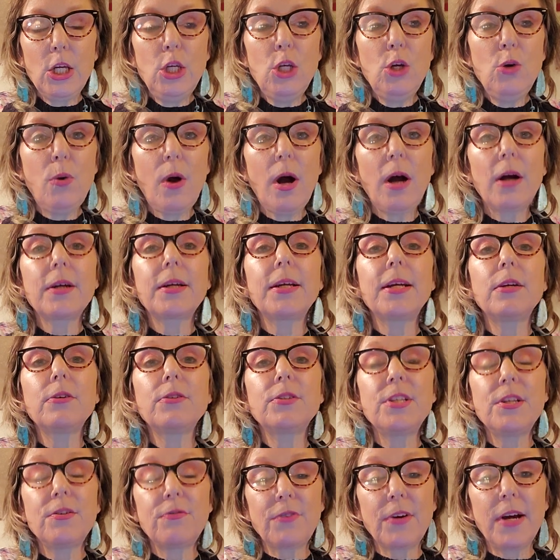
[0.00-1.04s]
you are
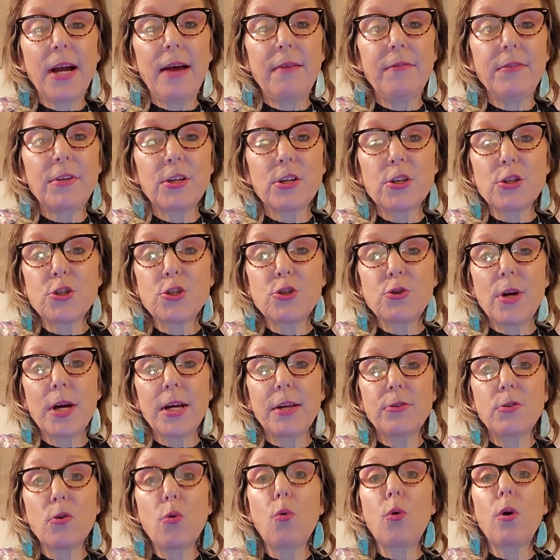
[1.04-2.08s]
guilty for having your
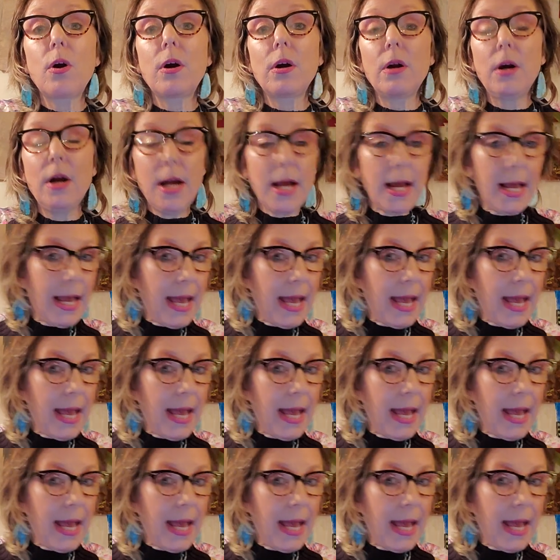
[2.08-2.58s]
strength or